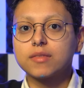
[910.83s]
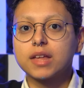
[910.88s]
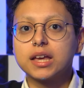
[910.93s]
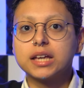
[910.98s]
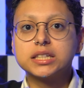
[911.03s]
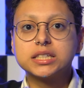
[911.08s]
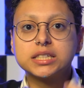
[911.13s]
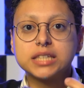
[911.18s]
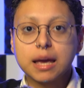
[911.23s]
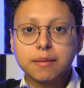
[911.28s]

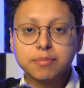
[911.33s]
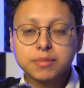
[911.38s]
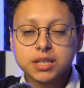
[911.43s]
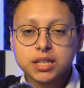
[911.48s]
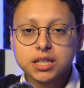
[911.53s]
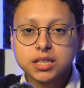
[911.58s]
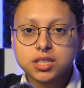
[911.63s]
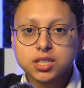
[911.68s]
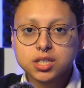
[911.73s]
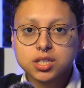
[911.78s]

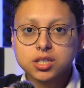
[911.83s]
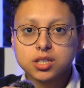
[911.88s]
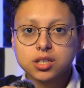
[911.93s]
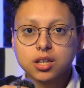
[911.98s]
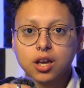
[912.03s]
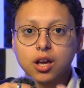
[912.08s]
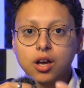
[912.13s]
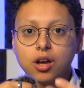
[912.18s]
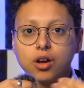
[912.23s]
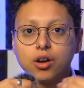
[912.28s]
Acceptance
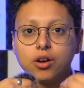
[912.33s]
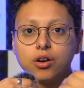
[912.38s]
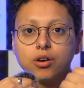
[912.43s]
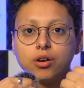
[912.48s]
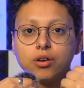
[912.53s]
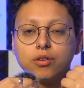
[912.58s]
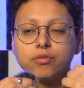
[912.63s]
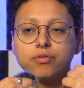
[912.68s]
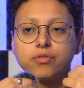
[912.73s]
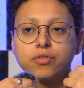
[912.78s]

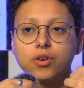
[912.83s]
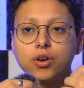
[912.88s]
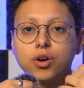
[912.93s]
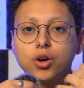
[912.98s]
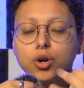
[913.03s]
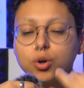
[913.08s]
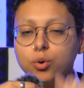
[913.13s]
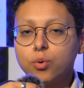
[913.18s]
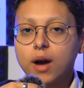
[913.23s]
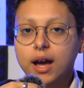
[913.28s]
of
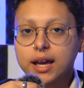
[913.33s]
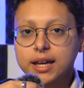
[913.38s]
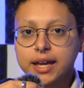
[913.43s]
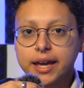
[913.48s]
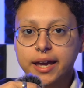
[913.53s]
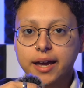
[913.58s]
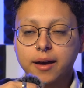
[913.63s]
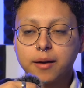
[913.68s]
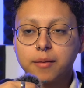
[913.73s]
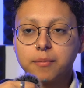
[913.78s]
who I
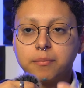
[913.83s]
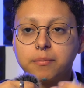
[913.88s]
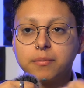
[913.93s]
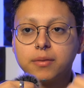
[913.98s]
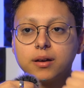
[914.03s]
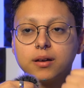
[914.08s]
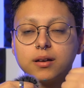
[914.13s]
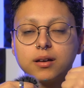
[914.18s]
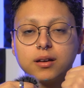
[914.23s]
am,